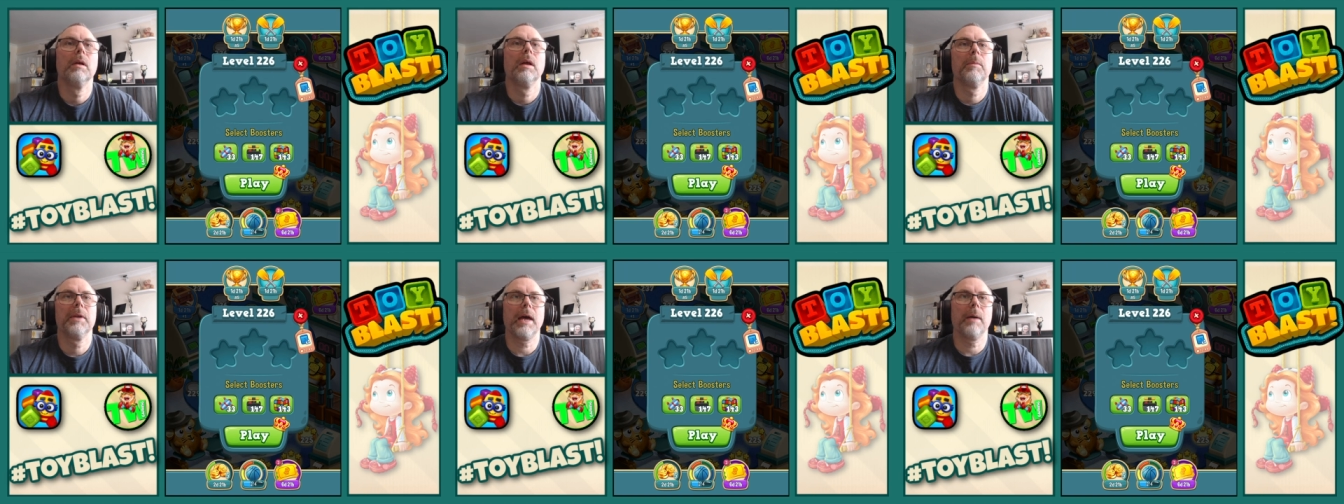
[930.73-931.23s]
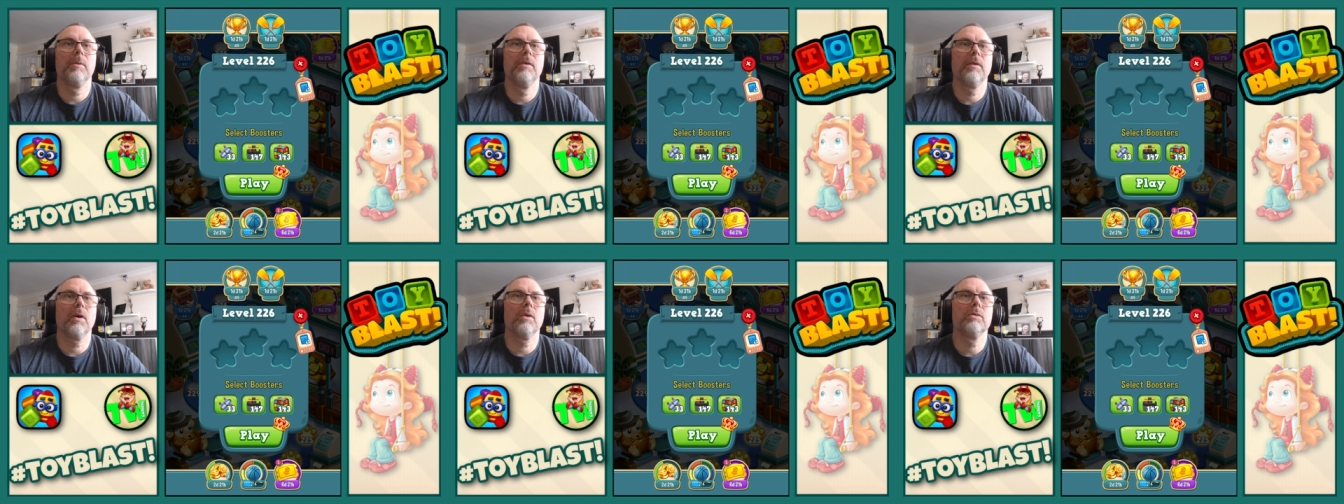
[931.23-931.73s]
We now move
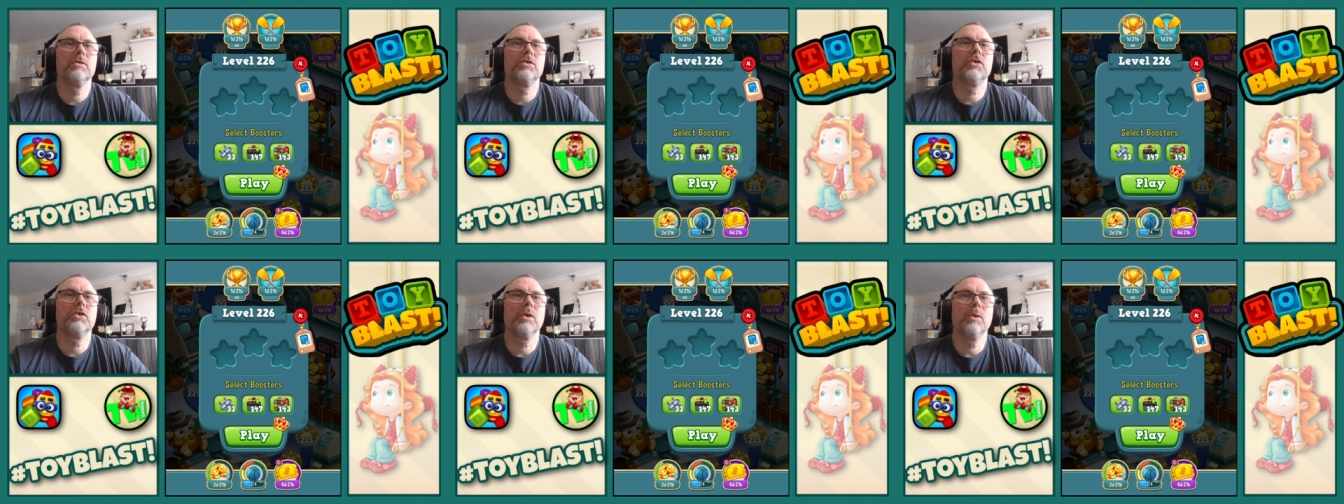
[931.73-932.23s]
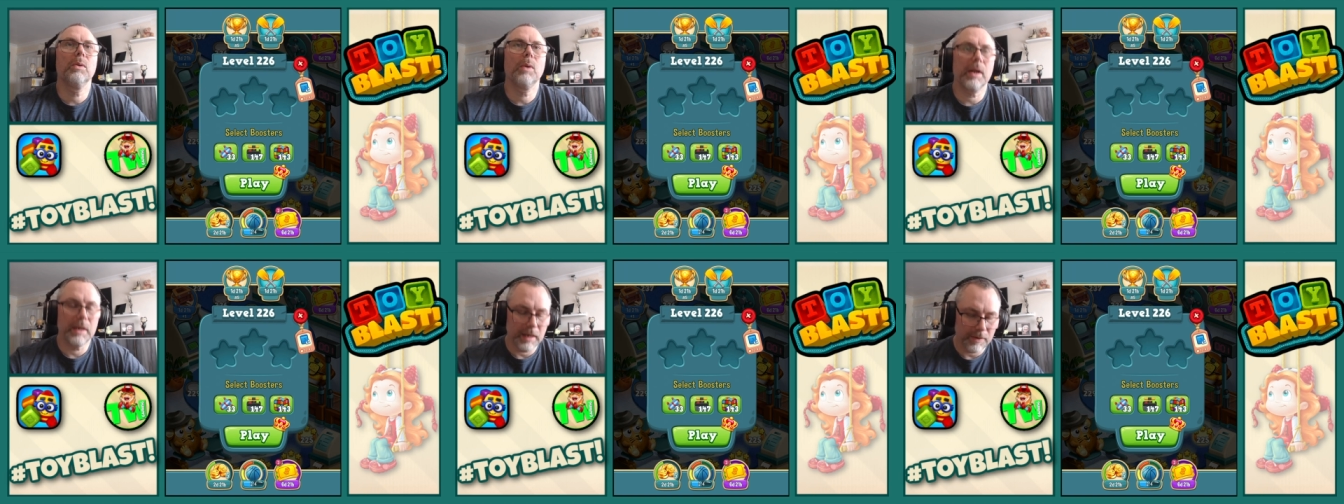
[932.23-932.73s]
on to a
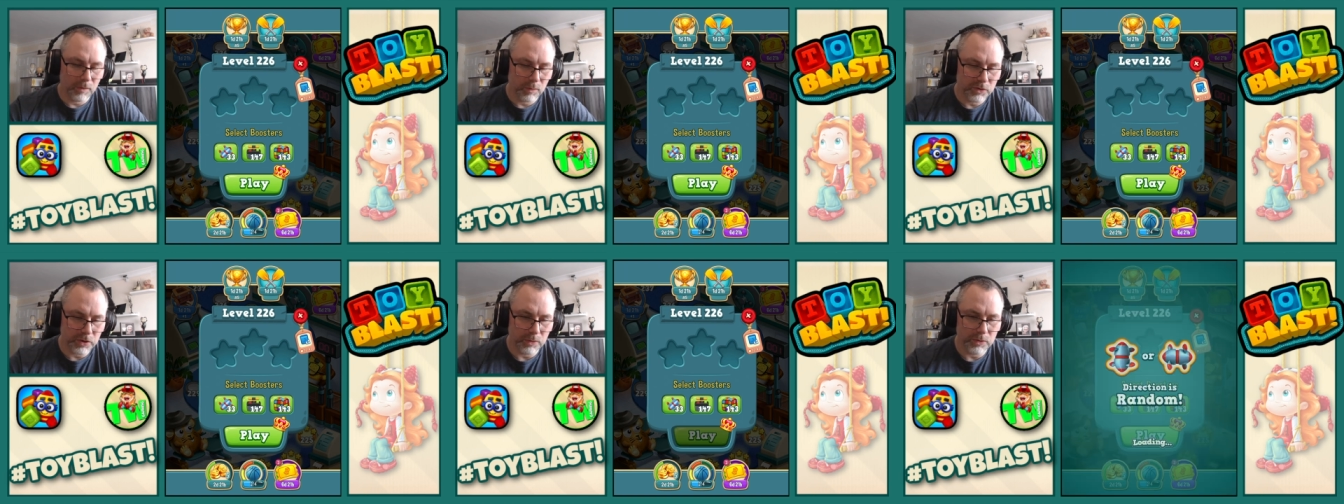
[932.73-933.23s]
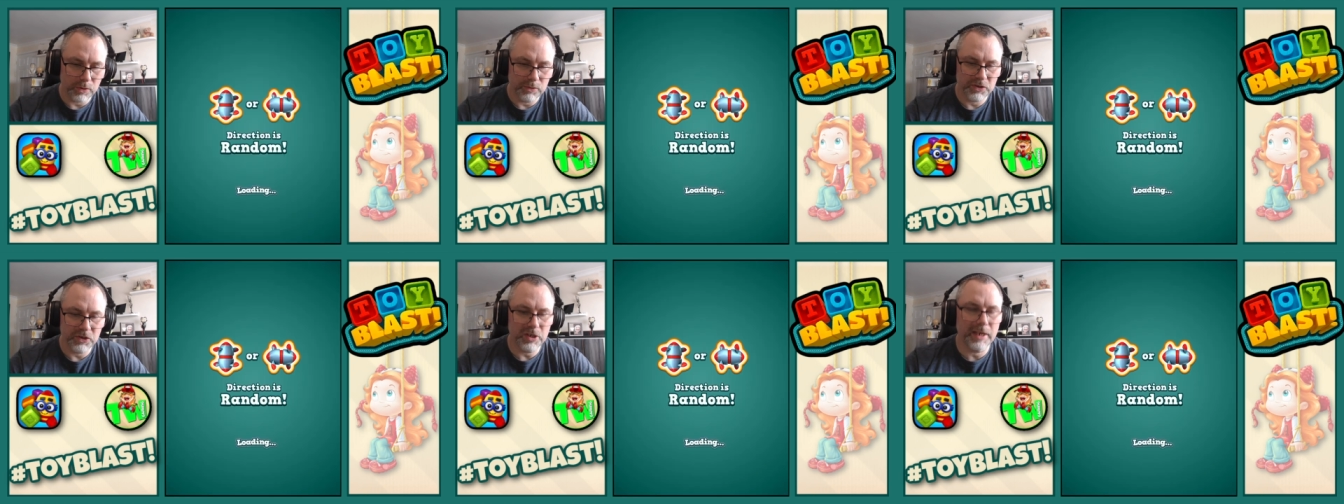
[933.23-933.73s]
level
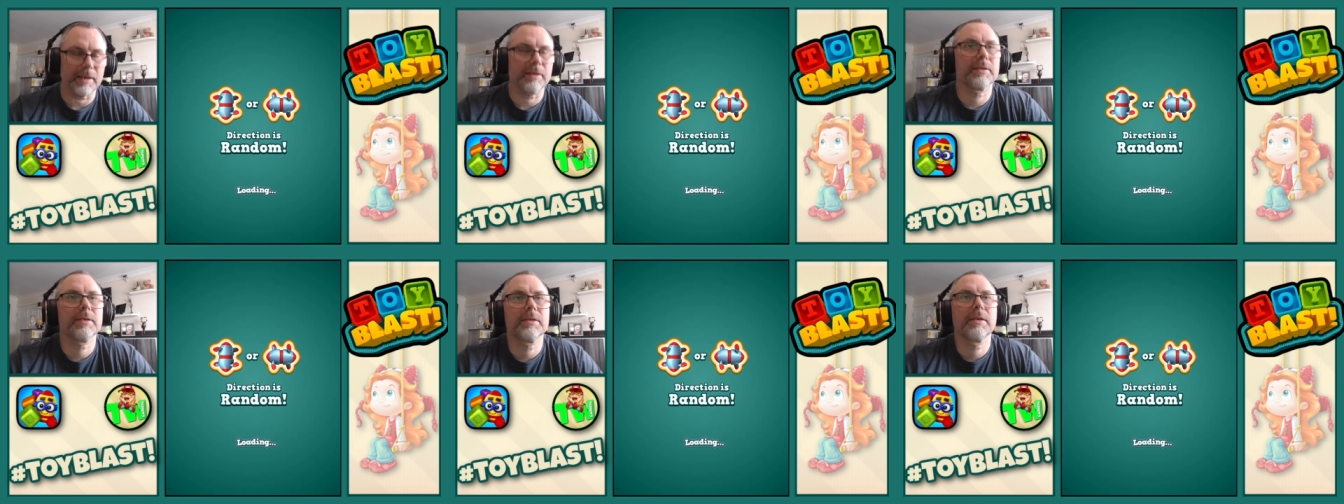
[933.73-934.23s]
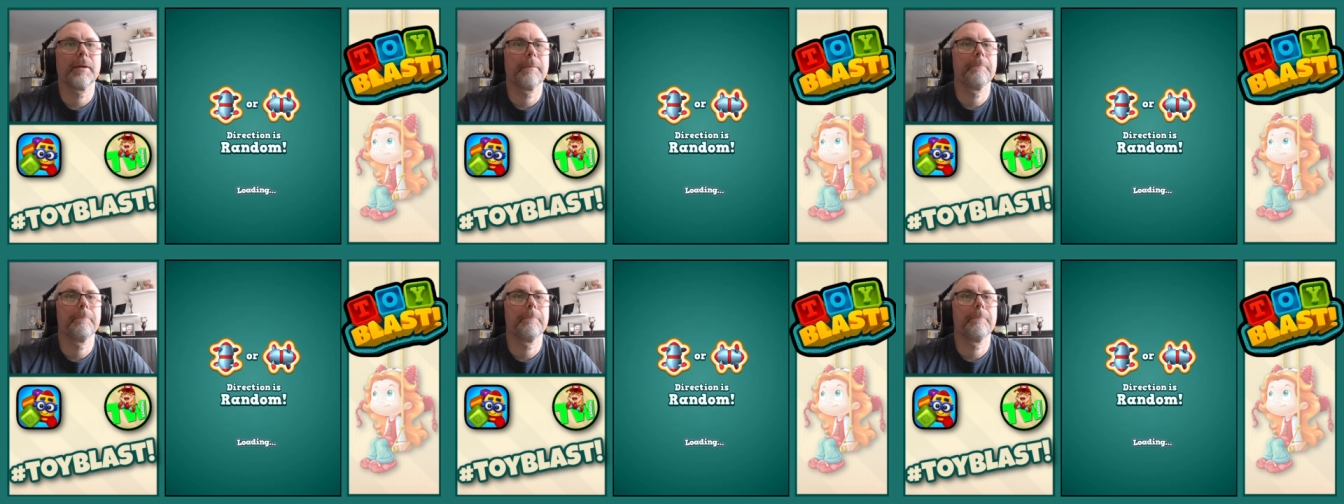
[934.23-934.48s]
226,